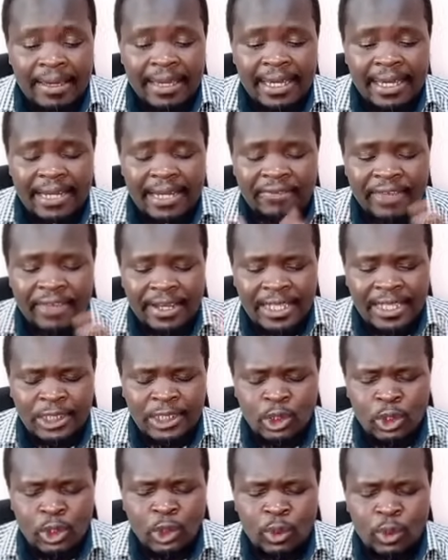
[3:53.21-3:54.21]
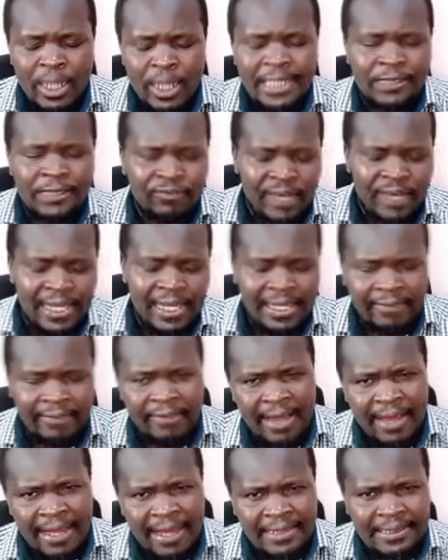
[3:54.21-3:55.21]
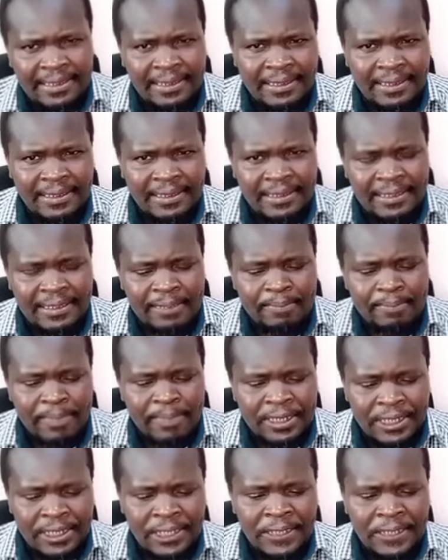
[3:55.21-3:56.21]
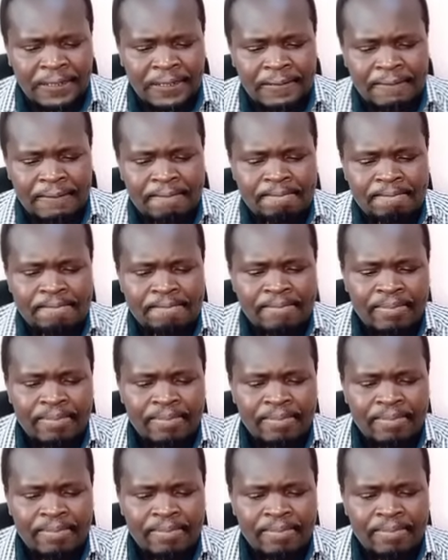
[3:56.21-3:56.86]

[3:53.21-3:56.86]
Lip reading: And the reasons why he's filing that petition